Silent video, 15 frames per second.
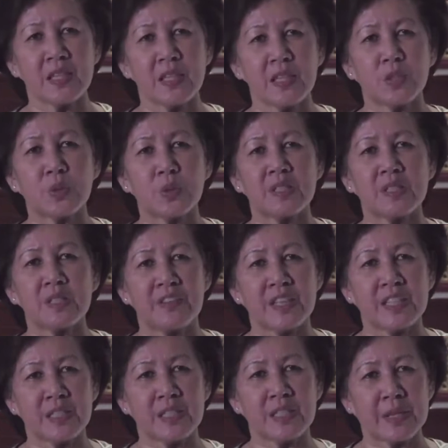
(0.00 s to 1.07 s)
to the
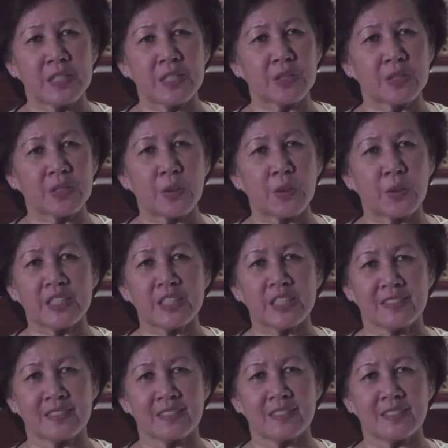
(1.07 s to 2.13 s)
fundamental
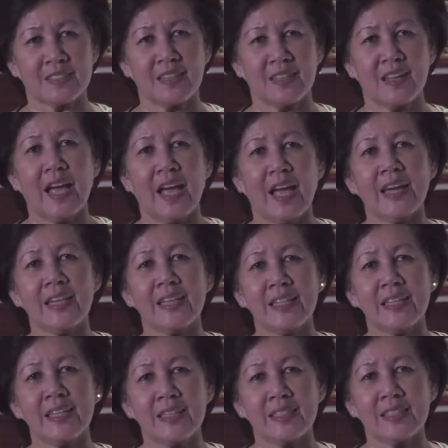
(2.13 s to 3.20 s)
questions and
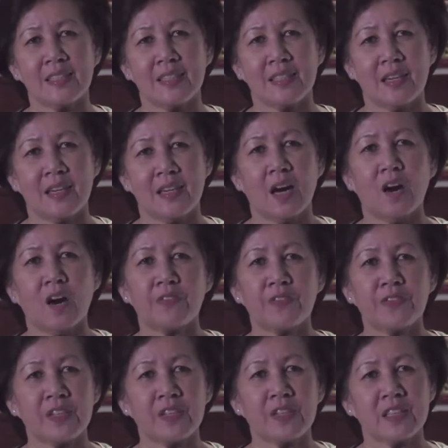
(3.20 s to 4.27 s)
needs of
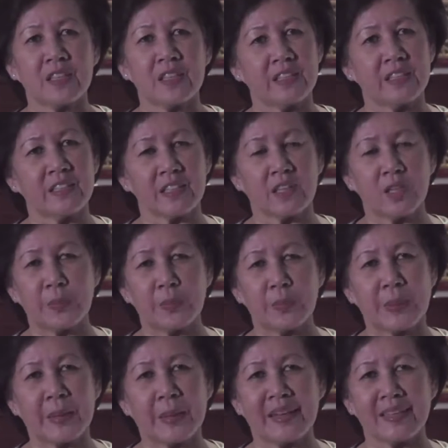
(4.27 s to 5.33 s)
the current global
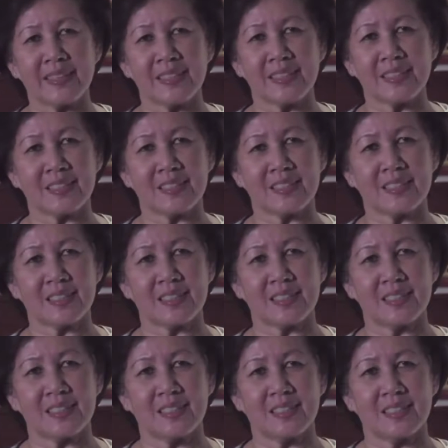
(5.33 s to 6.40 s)
crisis.
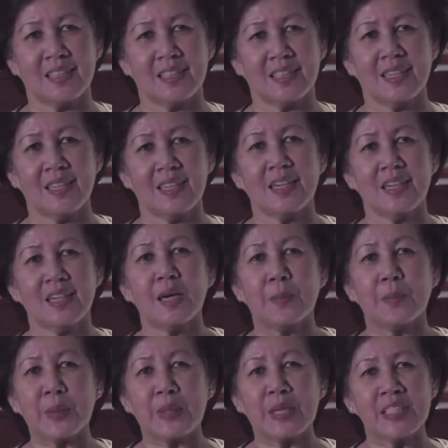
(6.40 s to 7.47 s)

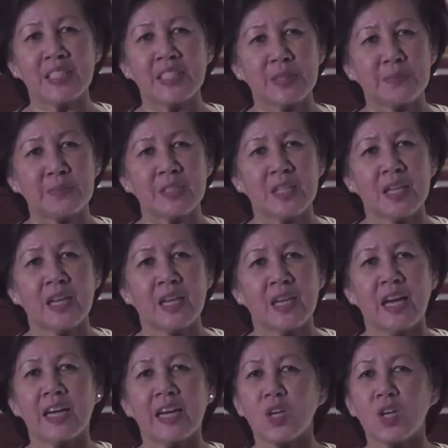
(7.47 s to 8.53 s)
Buddhism
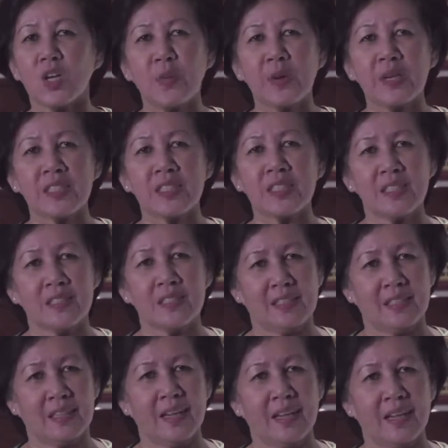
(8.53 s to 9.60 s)
has always
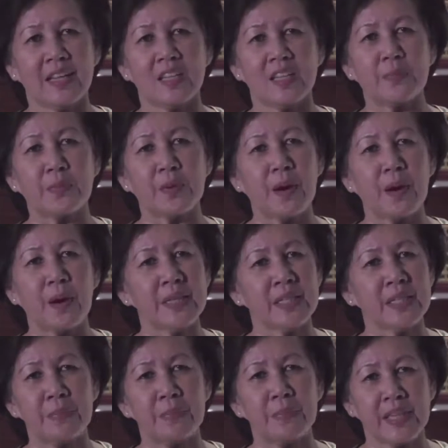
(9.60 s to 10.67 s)
had a
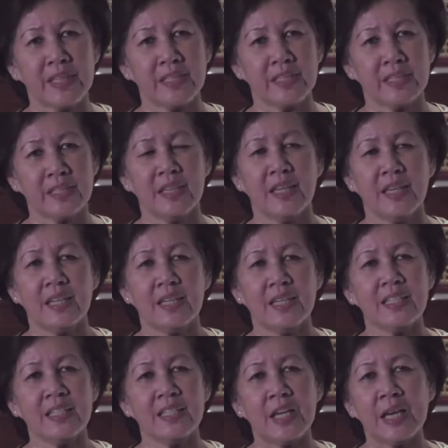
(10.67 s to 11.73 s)
prominent place
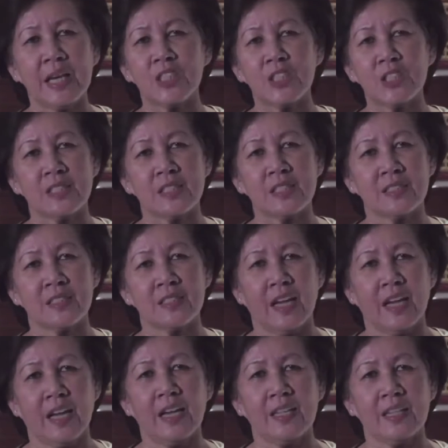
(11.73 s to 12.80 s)
in the ancient
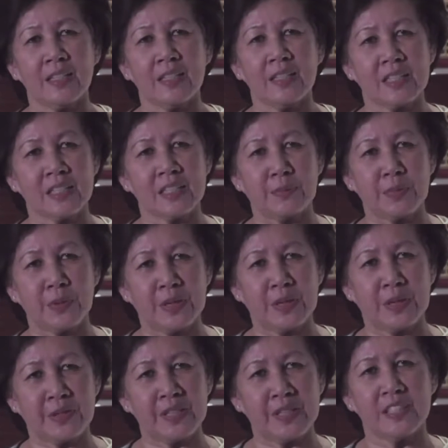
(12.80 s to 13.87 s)
and
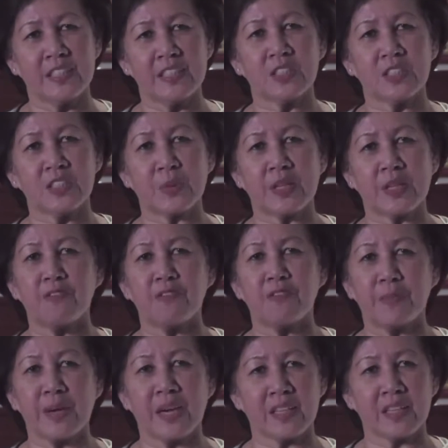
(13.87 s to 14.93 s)
contemporary history of
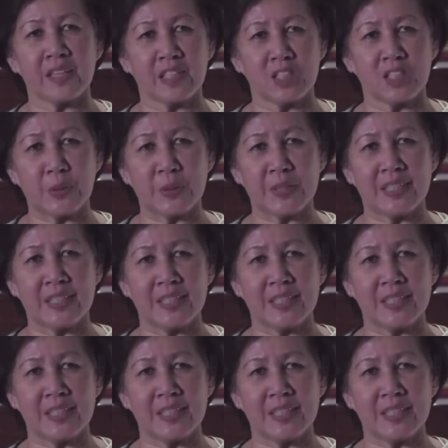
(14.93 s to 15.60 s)
my country.